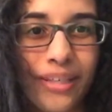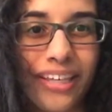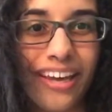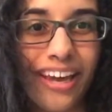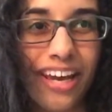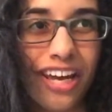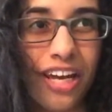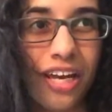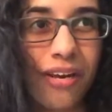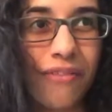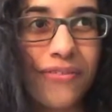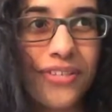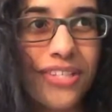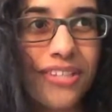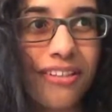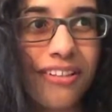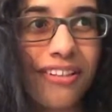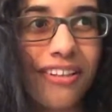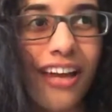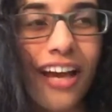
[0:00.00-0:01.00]

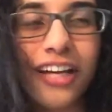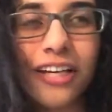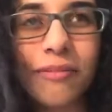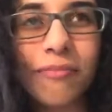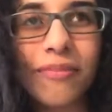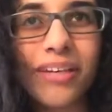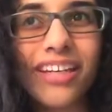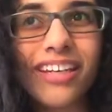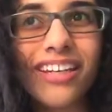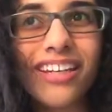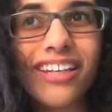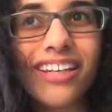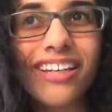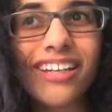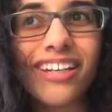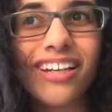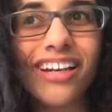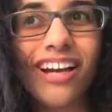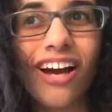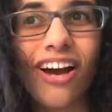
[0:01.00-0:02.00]
behaves like
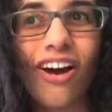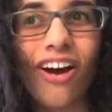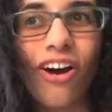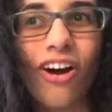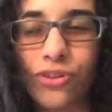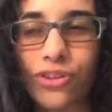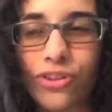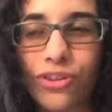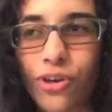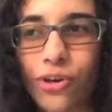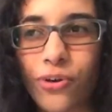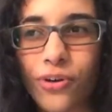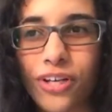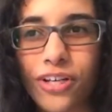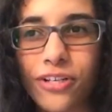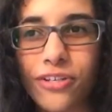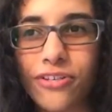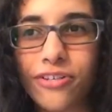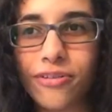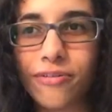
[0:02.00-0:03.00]
me,
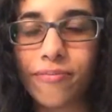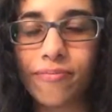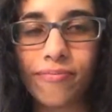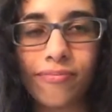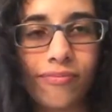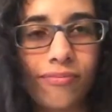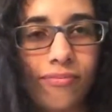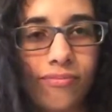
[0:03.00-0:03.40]
although it's,